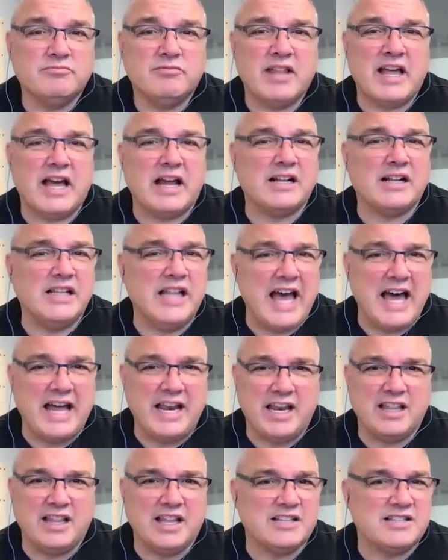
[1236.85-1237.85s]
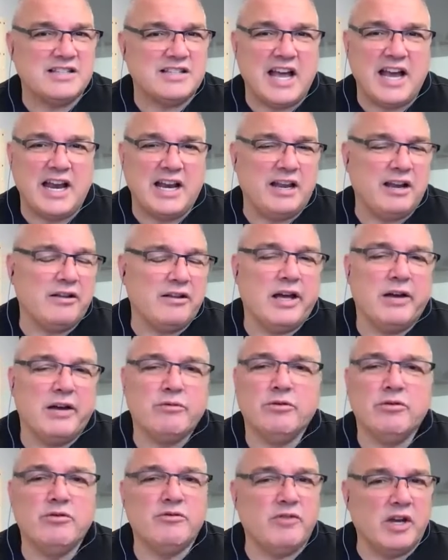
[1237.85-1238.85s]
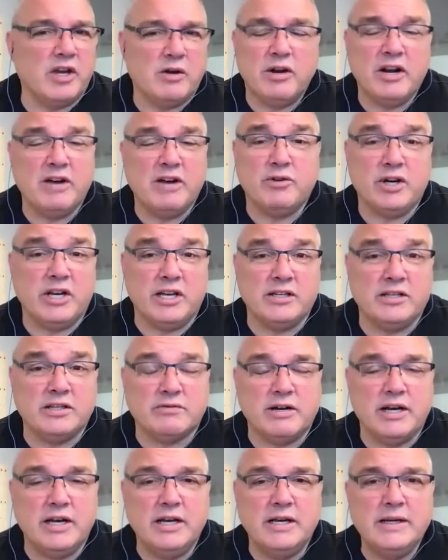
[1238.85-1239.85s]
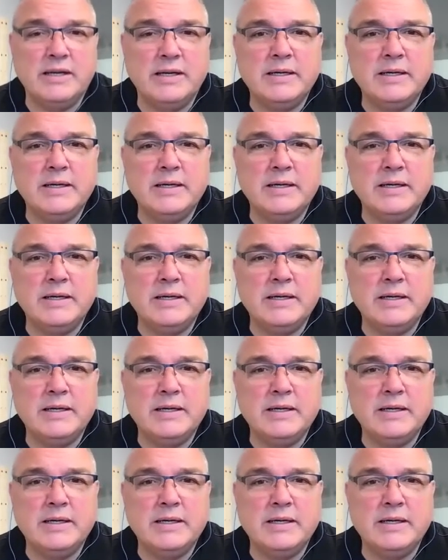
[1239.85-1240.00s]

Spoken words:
that cladding, that siding, that roofing, whatever it is, right?